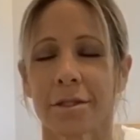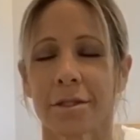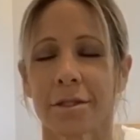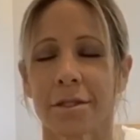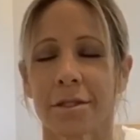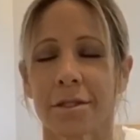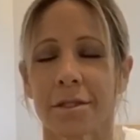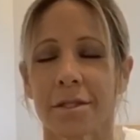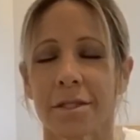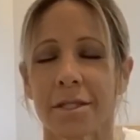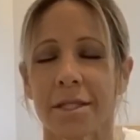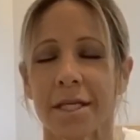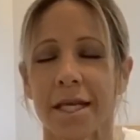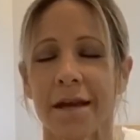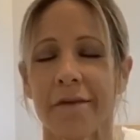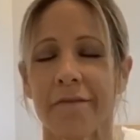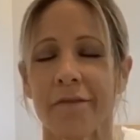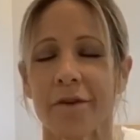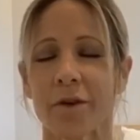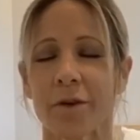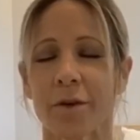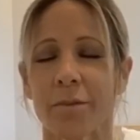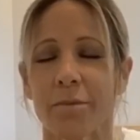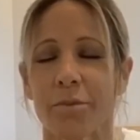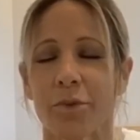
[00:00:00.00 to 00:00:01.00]
see if you
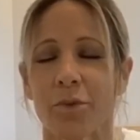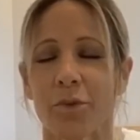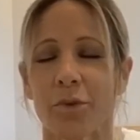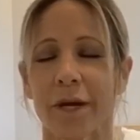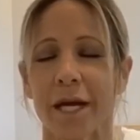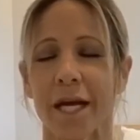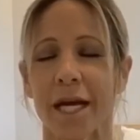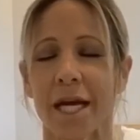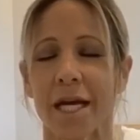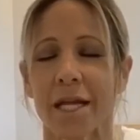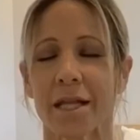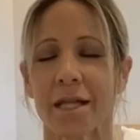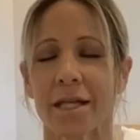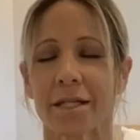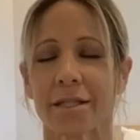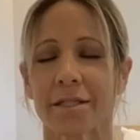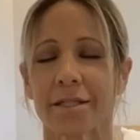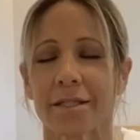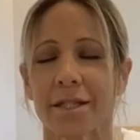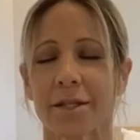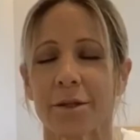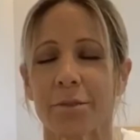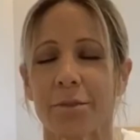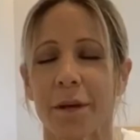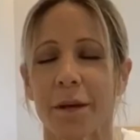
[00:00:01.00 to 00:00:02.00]
can breathe a
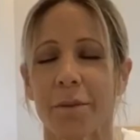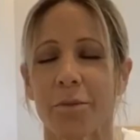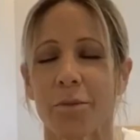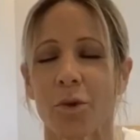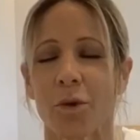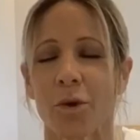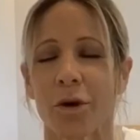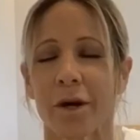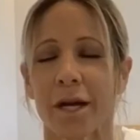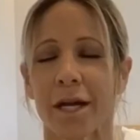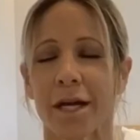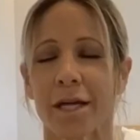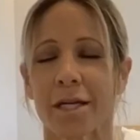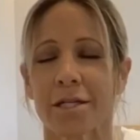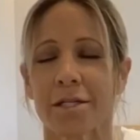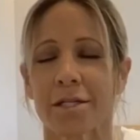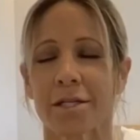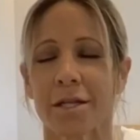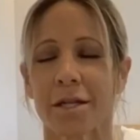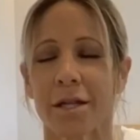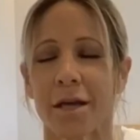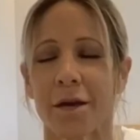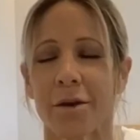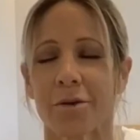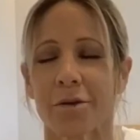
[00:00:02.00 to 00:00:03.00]
little bit more into
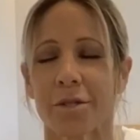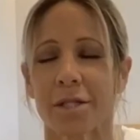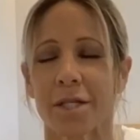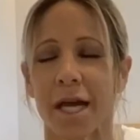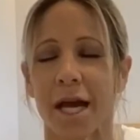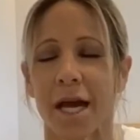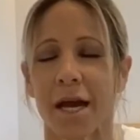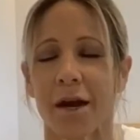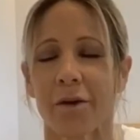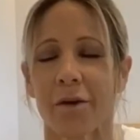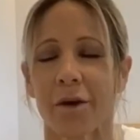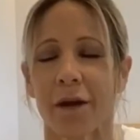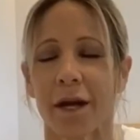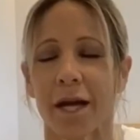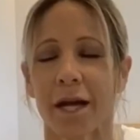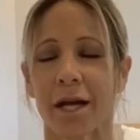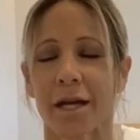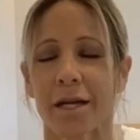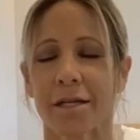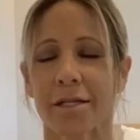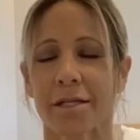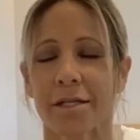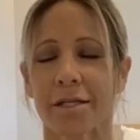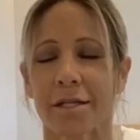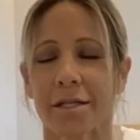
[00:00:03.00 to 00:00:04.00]
those
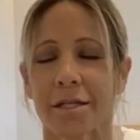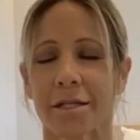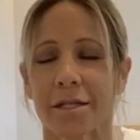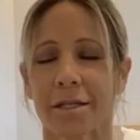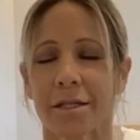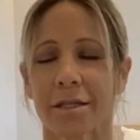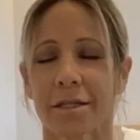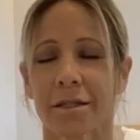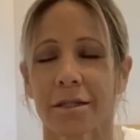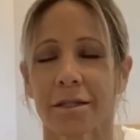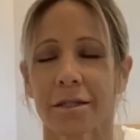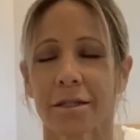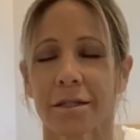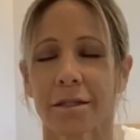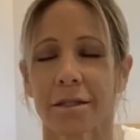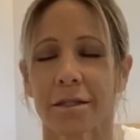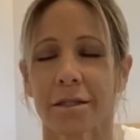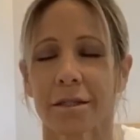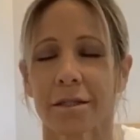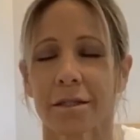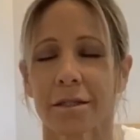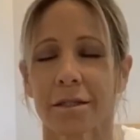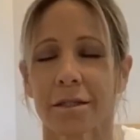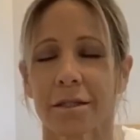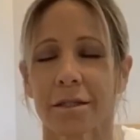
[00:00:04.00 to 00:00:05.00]
areas.
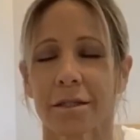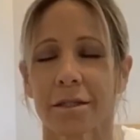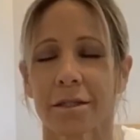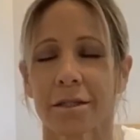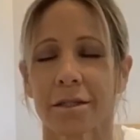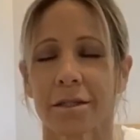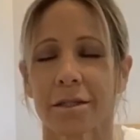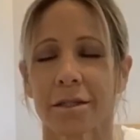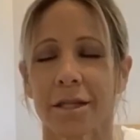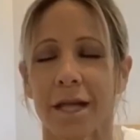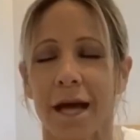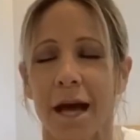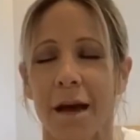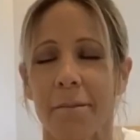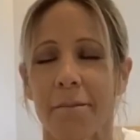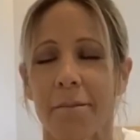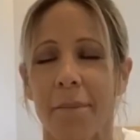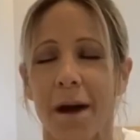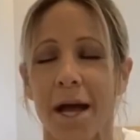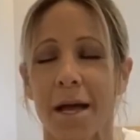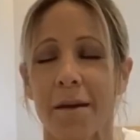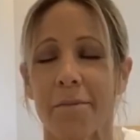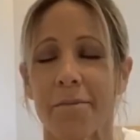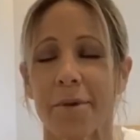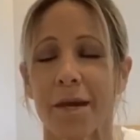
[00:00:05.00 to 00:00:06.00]
That
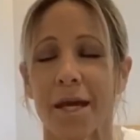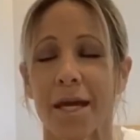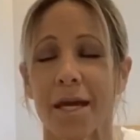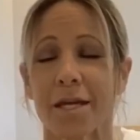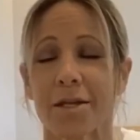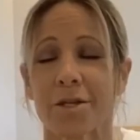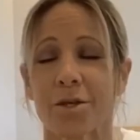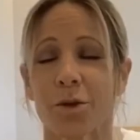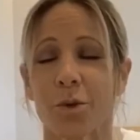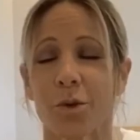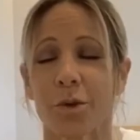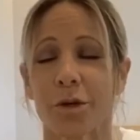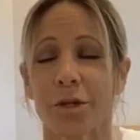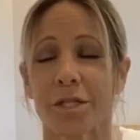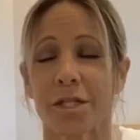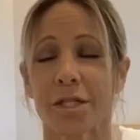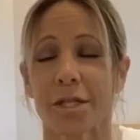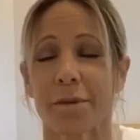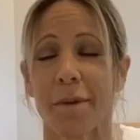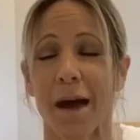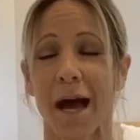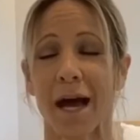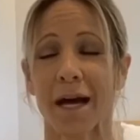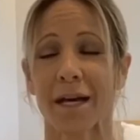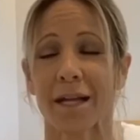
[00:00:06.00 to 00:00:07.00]
might be towards the
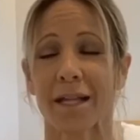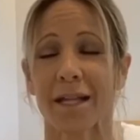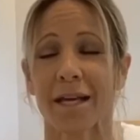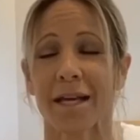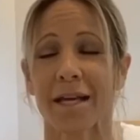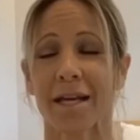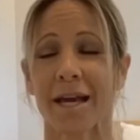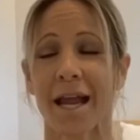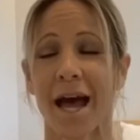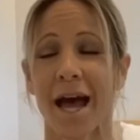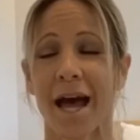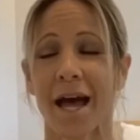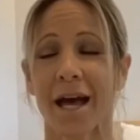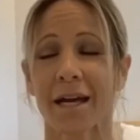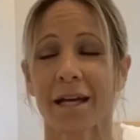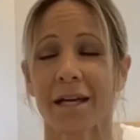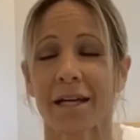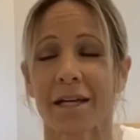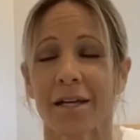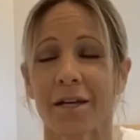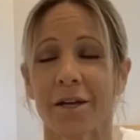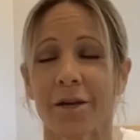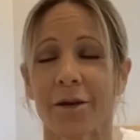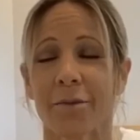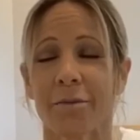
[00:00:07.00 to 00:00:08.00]
back of the neck.
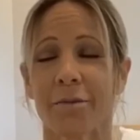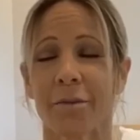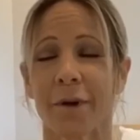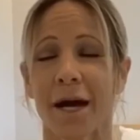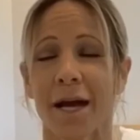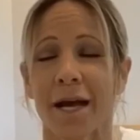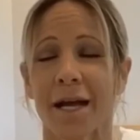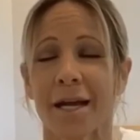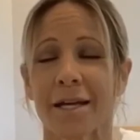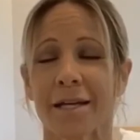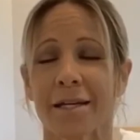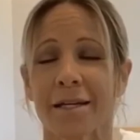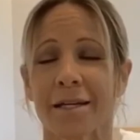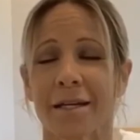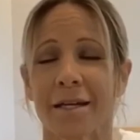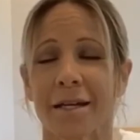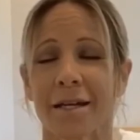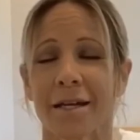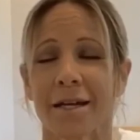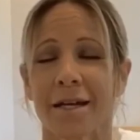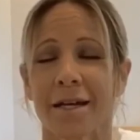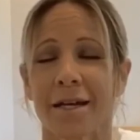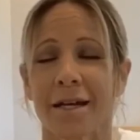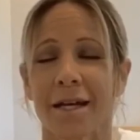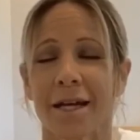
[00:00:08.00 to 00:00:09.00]
You might
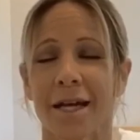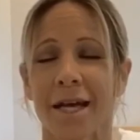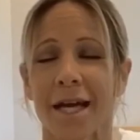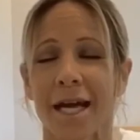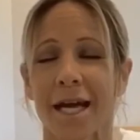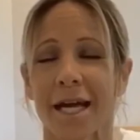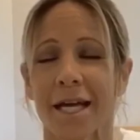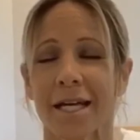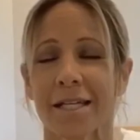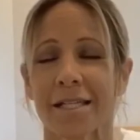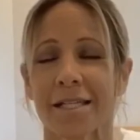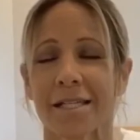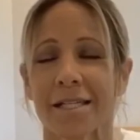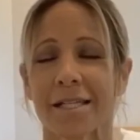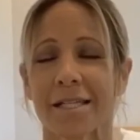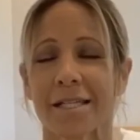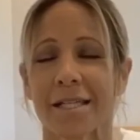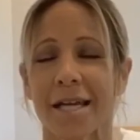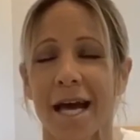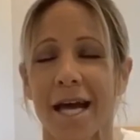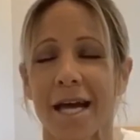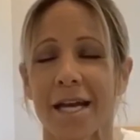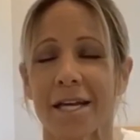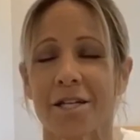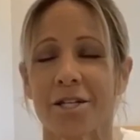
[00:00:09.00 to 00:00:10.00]

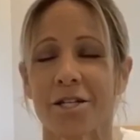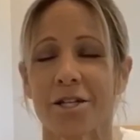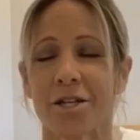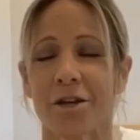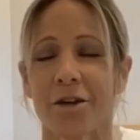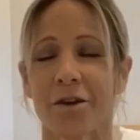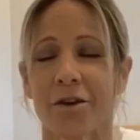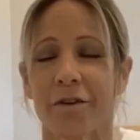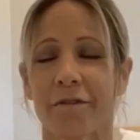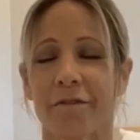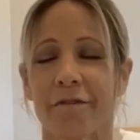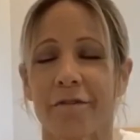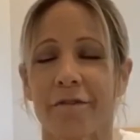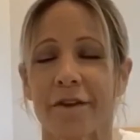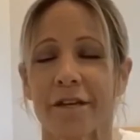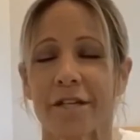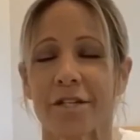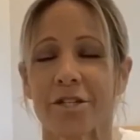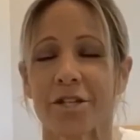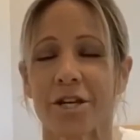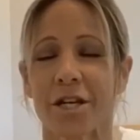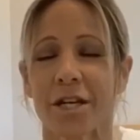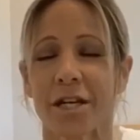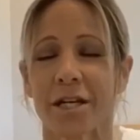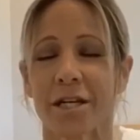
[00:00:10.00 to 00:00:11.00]
extend your
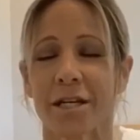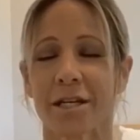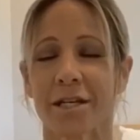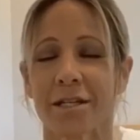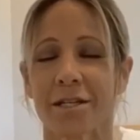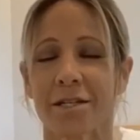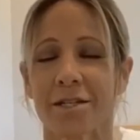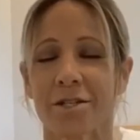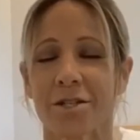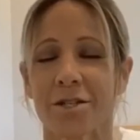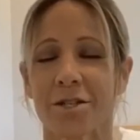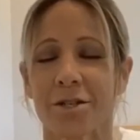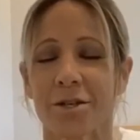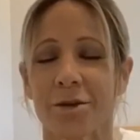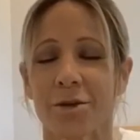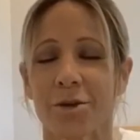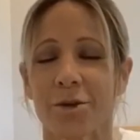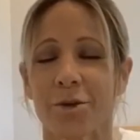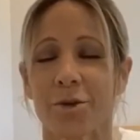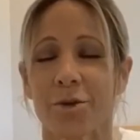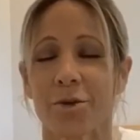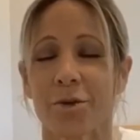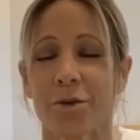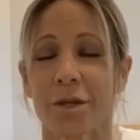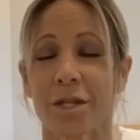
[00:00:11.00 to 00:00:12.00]
vision to
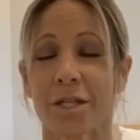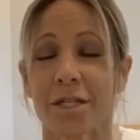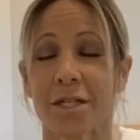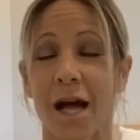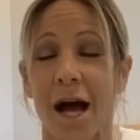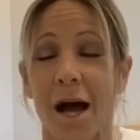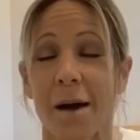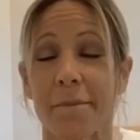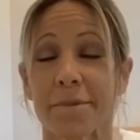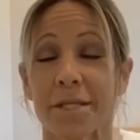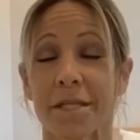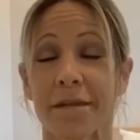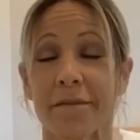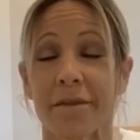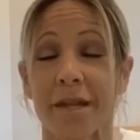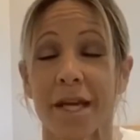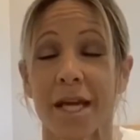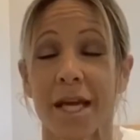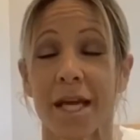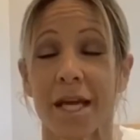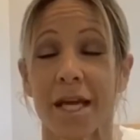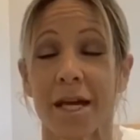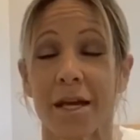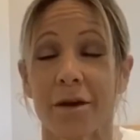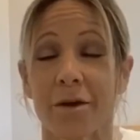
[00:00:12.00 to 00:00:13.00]
the tops of the
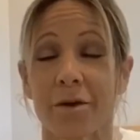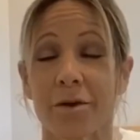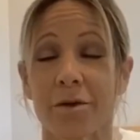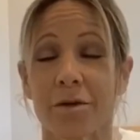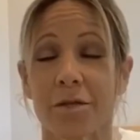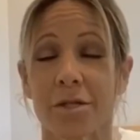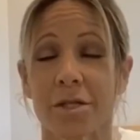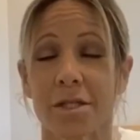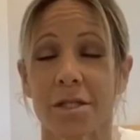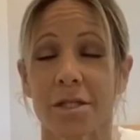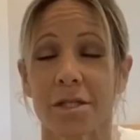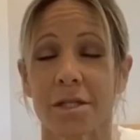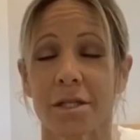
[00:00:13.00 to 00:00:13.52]
ears,